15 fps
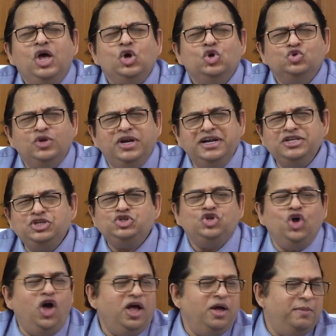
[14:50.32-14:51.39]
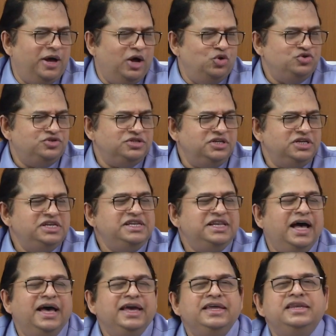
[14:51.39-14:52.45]
So let us talk about
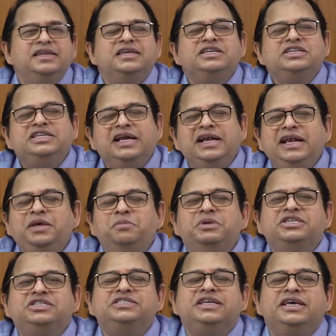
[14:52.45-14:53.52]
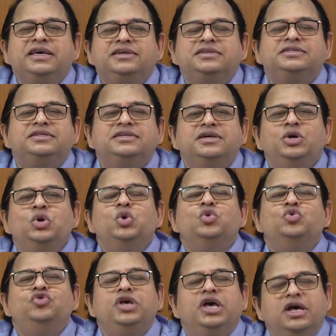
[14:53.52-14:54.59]
9 deadly mistakes
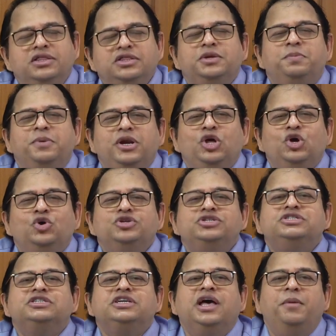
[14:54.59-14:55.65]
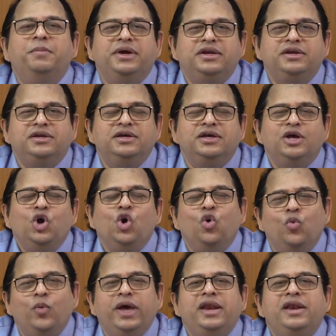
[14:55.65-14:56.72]
the entrepreneurs commit
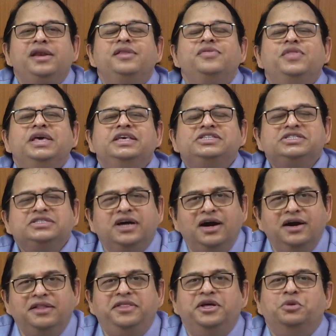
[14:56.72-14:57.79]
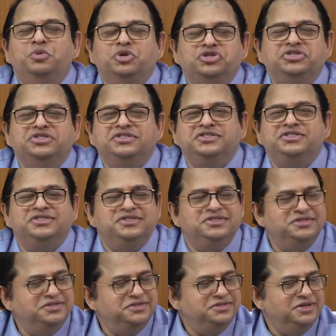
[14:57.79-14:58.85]
when they start their business.
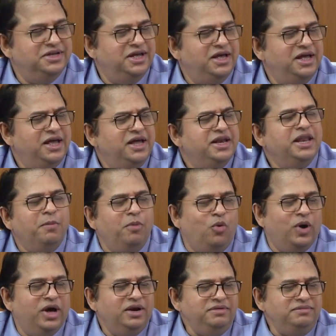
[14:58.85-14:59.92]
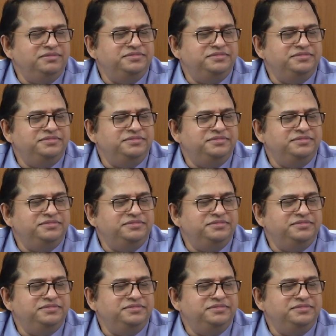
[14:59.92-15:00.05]
Number one,